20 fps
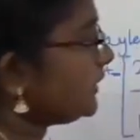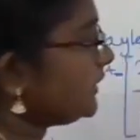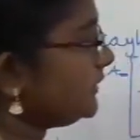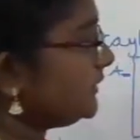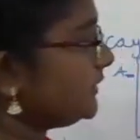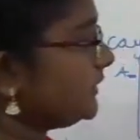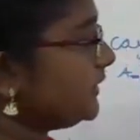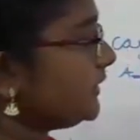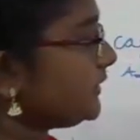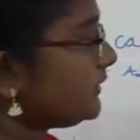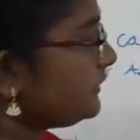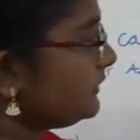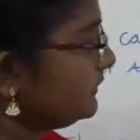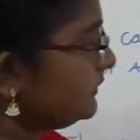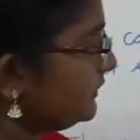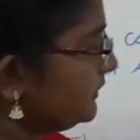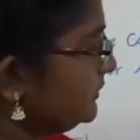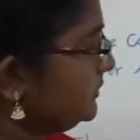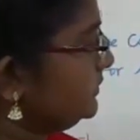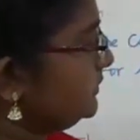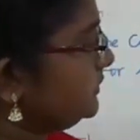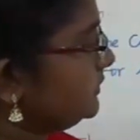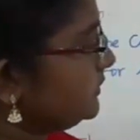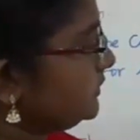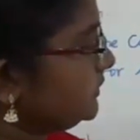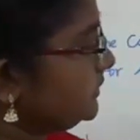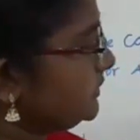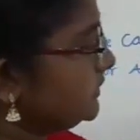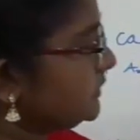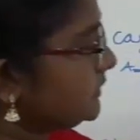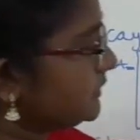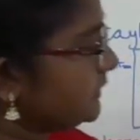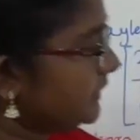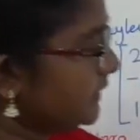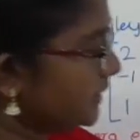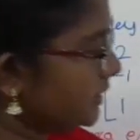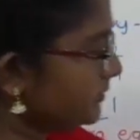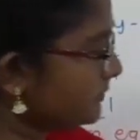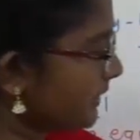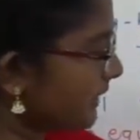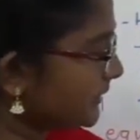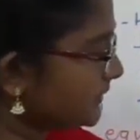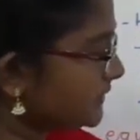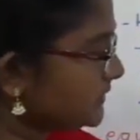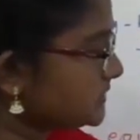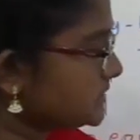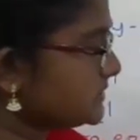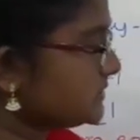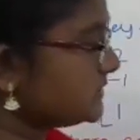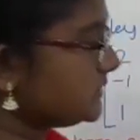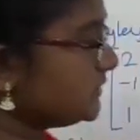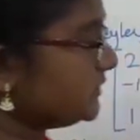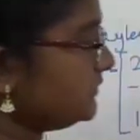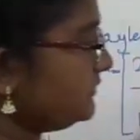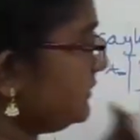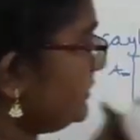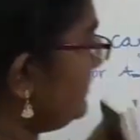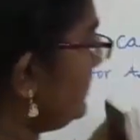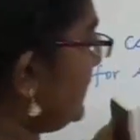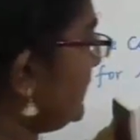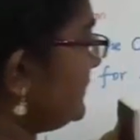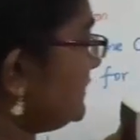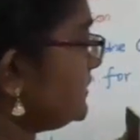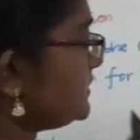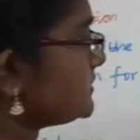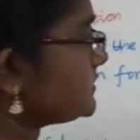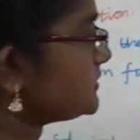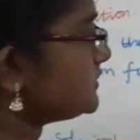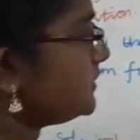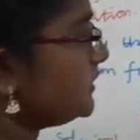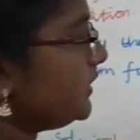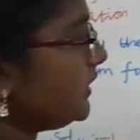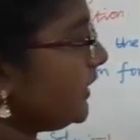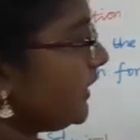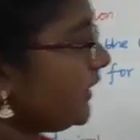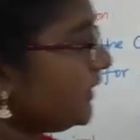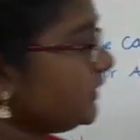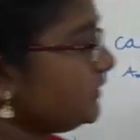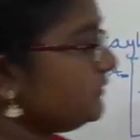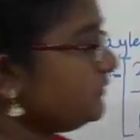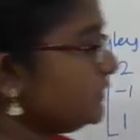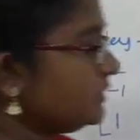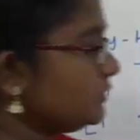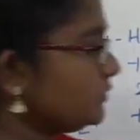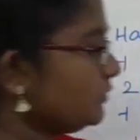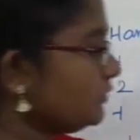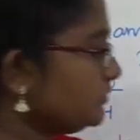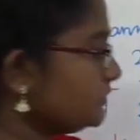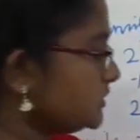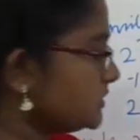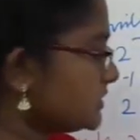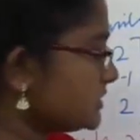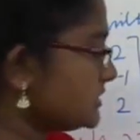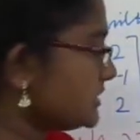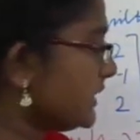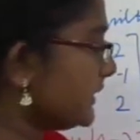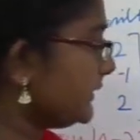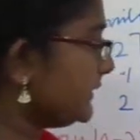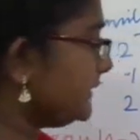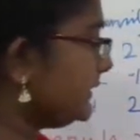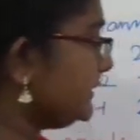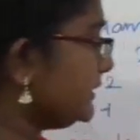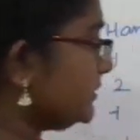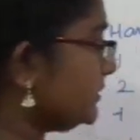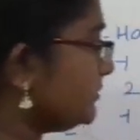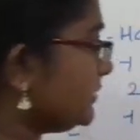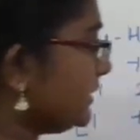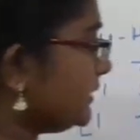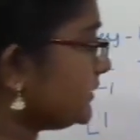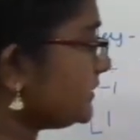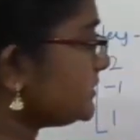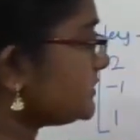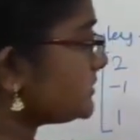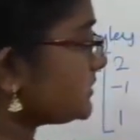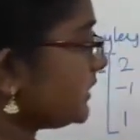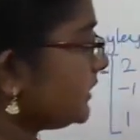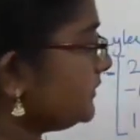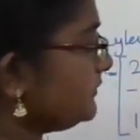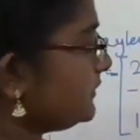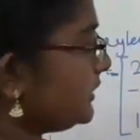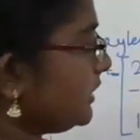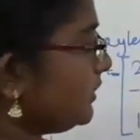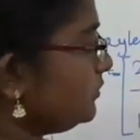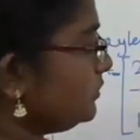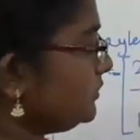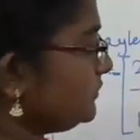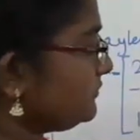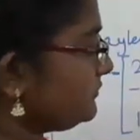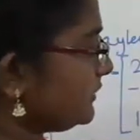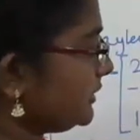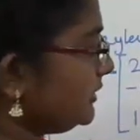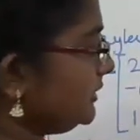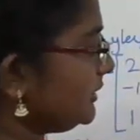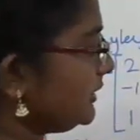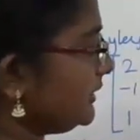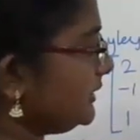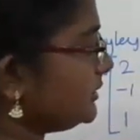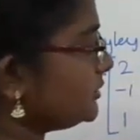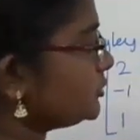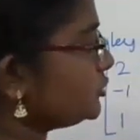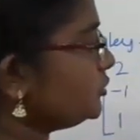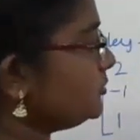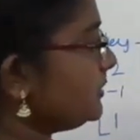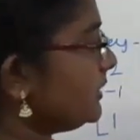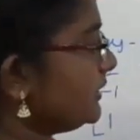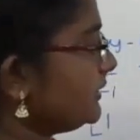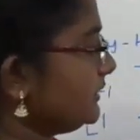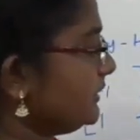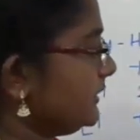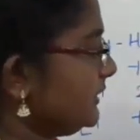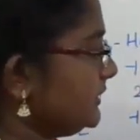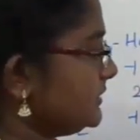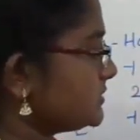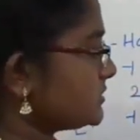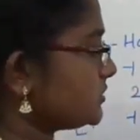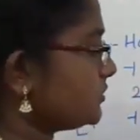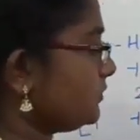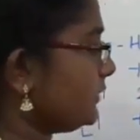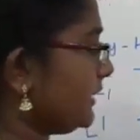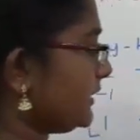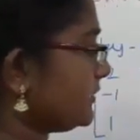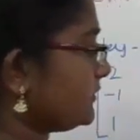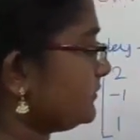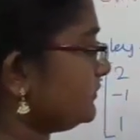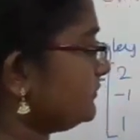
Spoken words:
at here A matrix is the given matrix, I we know this is the identity matrix, and we have to find A cube and A square.